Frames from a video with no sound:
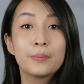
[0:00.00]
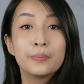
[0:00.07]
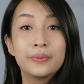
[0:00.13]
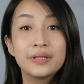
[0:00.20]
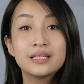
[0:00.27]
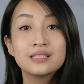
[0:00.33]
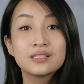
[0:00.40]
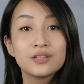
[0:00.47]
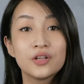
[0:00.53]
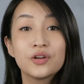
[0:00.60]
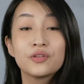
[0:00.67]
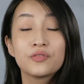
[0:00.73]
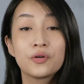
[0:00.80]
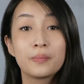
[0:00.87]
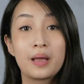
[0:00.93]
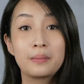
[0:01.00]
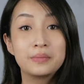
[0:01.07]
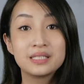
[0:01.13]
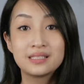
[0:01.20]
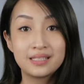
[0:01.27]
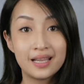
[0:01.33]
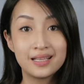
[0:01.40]
please learn from my
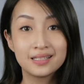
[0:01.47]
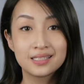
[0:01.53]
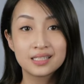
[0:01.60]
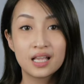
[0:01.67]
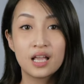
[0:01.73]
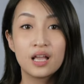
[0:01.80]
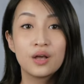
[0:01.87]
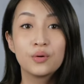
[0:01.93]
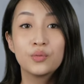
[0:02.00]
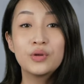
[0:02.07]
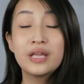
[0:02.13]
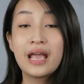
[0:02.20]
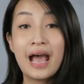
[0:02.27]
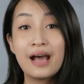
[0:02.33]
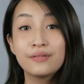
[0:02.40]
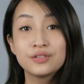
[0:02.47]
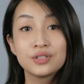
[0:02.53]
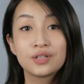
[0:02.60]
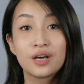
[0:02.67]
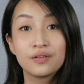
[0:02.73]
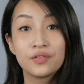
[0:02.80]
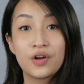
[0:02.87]
mistakes. We have to
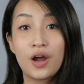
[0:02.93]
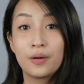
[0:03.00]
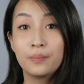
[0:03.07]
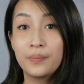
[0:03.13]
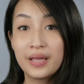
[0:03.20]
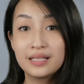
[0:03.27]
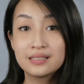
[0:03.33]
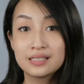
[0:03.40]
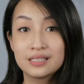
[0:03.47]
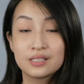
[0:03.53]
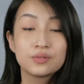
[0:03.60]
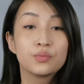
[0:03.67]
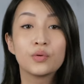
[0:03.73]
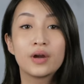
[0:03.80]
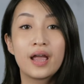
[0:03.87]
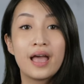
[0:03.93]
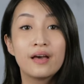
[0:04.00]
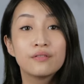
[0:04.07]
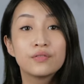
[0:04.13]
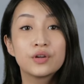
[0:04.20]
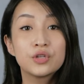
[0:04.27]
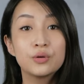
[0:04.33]
cover our bases
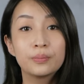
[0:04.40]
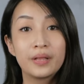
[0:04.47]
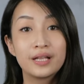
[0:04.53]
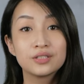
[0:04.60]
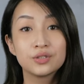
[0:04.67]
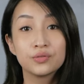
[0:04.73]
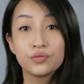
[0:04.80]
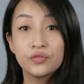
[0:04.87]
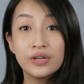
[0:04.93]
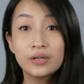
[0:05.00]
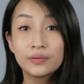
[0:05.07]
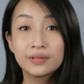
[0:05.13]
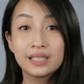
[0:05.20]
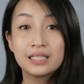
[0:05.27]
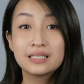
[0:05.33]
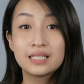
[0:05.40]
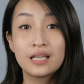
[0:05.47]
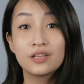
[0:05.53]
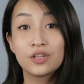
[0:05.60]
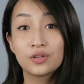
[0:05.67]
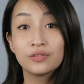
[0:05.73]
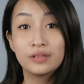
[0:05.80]
wherever you plan to frequently
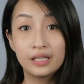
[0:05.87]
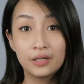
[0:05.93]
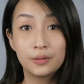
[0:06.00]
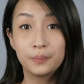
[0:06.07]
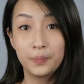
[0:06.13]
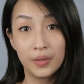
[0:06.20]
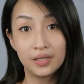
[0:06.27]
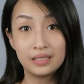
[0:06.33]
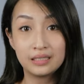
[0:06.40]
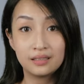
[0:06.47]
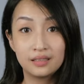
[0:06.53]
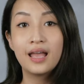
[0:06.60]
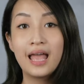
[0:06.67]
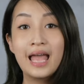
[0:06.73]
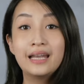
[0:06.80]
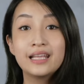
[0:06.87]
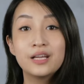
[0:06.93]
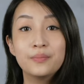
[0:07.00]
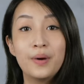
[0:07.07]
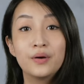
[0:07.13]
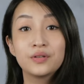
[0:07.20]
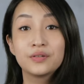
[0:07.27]
take your little buddy. Any
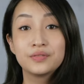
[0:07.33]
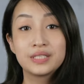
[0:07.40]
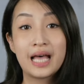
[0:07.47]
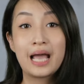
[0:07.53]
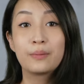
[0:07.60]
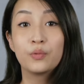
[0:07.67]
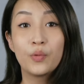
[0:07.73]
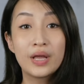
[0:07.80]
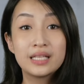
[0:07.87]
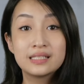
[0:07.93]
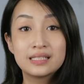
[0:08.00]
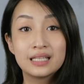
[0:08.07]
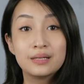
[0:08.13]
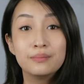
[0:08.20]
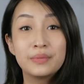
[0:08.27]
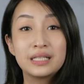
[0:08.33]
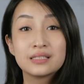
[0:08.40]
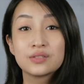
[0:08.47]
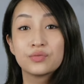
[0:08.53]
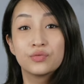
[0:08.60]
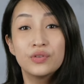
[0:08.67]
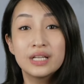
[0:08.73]
amount of time wasted
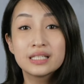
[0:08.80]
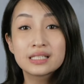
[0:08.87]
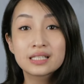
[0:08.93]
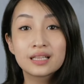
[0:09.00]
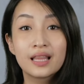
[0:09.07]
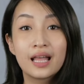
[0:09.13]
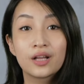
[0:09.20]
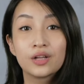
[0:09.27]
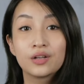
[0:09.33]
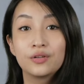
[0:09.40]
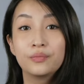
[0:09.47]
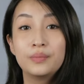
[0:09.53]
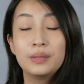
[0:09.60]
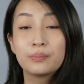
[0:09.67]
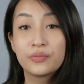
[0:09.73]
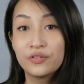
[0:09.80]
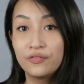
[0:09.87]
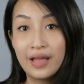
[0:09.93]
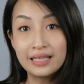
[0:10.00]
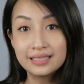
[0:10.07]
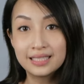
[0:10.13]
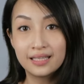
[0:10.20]
means risk that could have been
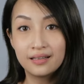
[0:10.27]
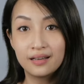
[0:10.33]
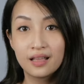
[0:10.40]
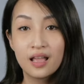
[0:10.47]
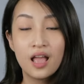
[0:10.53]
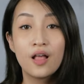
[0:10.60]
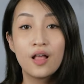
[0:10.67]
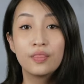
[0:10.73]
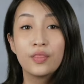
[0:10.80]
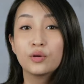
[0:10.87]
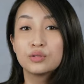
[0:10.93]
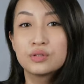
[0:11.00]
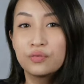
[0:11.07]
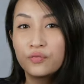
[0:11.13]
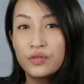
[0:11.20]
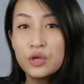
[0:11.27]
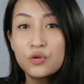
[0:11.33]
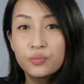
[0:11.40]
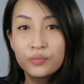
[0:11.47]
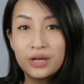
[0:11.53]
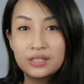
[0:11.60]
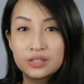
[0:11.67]
prevented. Those few
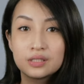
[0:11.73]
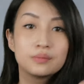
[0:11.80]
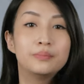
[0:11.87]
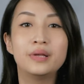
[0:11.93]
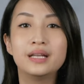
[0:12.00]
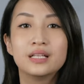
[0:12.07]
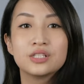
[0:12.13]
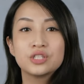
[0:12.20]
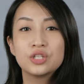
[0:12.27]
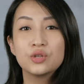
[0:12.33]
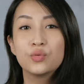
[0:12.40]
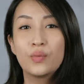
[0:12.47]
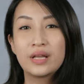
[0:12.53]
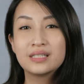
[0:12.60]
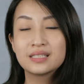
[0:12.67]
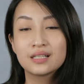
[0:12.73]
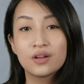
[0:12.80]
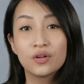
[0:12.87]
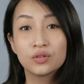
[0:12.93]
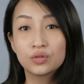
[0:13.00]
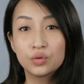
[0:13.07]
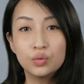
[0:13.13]
precious minutes you wasted
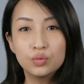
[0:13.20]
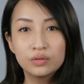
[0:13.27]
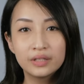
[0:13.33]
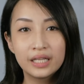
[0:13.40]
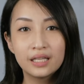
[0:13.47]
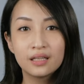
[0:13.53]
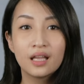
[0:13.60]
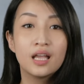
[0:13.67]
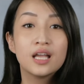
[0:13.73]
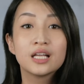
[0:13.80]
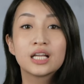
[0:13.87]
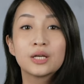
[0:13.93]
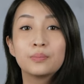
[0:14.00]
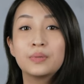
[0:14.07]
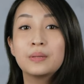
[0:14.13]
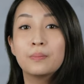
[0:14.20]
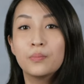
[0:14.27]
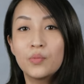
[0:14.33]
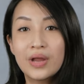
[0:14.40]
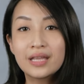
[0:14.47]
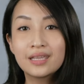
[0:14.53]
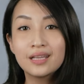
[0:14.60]
on Googling could be
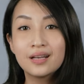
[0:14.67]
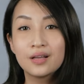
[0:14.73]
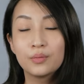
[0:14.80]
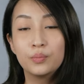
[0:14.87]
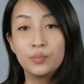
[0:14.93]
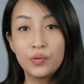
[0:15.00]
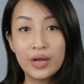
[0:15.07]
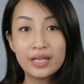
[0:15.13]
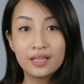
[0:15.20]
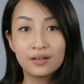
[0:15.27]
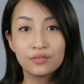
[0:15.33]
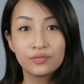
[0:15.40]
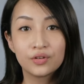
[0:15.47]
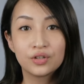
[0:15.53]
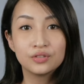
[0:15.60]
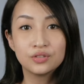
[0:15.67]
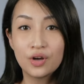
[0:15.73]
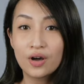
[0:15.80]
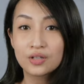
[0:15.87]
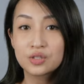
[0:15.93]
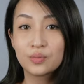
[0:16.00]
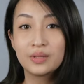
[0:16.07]
make it or break it for your
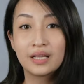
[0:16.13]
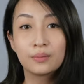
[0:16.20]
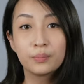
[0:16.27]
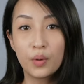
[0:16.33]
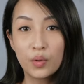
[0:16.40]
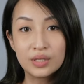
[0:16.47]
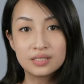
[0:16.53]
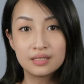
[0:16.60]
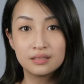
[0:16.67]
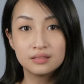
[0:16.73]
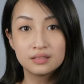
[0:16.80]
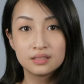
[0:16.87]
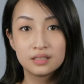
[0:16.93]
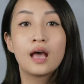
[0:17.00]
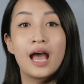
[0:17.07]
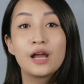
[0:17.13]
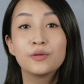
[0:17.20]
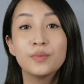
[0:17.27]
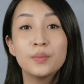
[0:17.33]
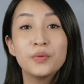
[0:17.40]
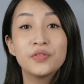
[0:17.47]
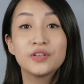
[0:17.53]
dogs when they're poisoned. I
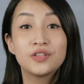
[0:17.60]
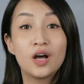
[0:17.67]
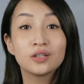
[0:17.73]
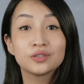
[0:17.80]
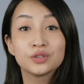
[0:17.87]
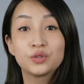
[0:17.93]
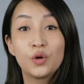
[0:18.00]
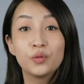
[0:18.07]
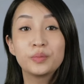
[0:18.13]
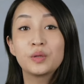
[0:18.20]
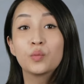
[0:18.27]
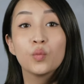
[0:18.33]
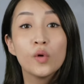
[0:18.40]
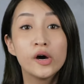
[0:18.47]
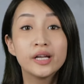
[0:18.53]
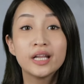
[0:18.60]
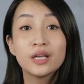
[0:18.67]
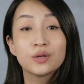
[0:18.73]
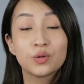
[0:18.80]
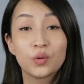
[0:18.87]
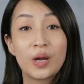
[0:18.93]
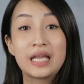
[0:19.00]
remember the doctor told me
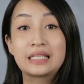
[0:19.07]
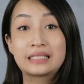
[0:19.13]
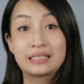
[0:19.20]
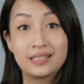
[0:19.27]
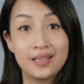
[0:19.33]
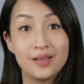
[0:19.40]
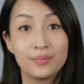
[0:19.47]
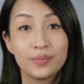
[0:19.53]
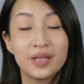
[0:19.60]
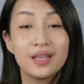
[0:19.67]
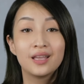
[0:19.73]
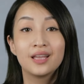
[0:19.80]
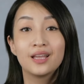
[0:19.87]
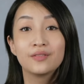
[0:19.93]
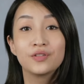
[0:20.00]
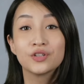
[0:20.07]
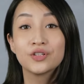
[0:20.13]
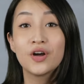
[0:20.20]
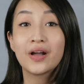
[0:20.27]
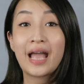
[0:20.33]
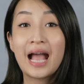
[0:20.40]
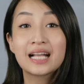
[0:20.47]
one great tip. If your
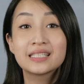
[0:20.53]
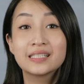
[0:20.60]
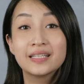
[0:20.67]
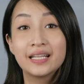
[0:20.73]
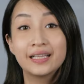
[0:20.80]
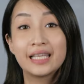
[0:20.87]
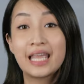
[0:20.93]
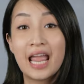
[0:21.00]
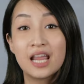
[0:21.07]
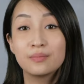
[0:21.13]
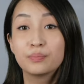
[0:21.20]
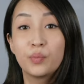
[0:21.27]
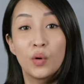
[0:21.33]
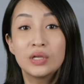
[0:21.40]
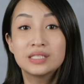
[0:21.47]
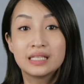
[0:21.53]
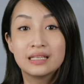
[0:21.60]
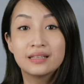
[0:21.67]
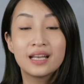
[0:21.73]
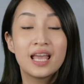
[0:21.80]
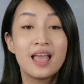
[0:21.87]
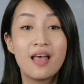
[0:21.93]
dog accidentally ate
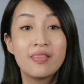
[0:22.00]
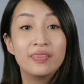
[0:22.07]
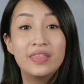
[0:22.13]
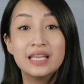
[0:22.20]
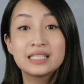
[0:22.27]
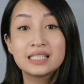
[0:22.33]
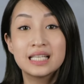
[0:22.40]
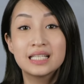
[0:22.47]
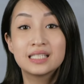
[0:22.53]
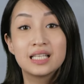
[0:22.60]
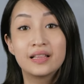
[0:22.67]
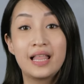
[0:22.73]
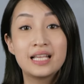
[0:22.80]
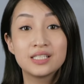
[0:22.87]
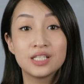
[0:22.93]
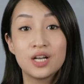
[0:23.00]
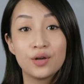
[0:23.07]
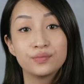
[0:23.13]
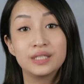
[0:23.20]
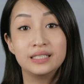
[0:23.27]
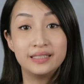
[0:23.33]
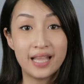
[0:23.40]
poison, this is the lesson
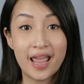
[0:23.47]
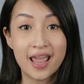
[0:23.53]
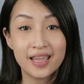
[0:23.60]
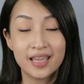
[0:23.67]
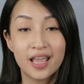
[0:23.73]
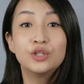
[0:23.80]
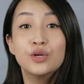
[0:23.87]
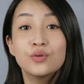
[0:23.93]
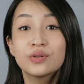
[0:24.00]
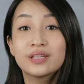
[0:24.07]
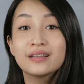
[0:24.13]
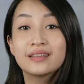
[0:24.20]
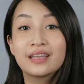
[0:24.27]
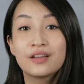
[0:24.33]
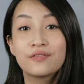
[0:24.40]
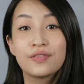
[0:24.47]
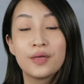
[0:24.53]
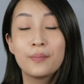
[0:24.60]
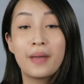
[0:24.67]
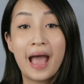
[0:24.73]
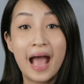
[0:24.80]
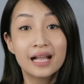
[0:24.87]
of the day. You can give
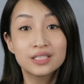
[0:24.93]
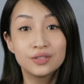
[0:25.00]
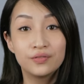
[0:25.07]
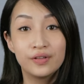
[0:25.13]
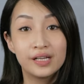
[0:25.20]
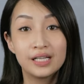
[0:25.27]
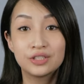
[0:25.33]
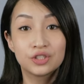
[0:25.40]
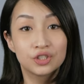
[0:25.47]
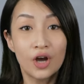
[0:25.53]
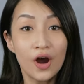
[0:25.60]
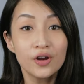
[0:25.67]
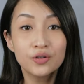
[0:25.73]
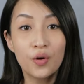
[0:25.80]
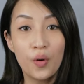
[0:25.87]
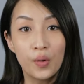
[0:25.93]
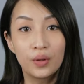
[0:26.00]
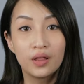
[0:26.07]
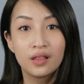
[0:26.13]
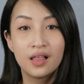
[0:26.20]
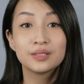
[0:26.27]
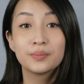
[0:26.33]
them activated
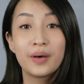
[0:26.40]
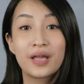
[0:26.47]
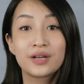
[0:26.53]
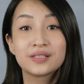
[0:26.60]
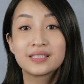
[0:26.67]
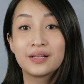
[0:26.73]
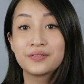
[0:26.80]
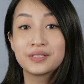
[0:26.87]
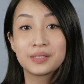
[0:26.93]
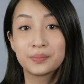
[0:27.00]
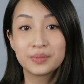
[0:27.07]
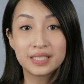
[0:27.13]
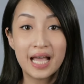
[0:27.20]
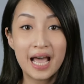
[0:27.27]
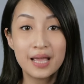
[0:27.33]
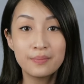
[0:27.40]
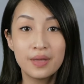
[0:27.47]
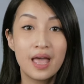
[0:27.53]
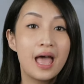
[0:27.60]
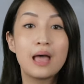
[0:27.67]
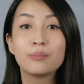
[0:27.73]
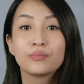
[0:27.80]
charcoal to buy yourself some
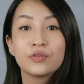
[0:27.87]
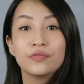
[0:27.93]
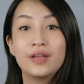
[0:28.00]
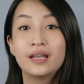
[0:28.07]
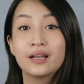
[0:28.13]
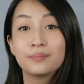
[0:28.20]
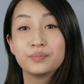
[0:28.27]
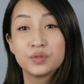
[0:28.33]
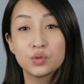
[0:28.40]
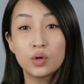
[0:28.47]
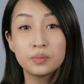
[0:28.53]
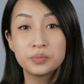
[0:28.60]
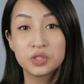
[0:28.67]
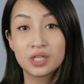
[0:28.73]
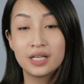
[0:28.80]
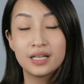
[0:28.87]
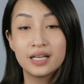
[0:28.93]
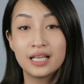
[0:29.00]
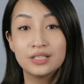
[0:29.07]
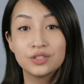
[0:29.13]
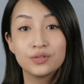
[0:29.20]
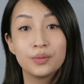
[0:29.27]
time and prevent absorption
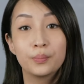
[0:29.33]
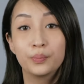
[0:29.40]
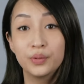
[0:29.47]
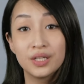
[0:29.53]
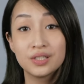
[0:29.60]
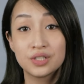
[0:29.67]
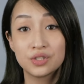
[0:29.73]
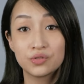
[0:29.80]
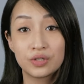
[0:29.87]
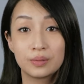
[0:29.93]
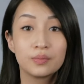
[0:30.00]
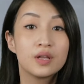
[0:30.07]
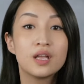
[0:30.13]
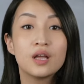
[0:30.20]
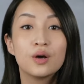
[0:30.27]
into the bloodstream,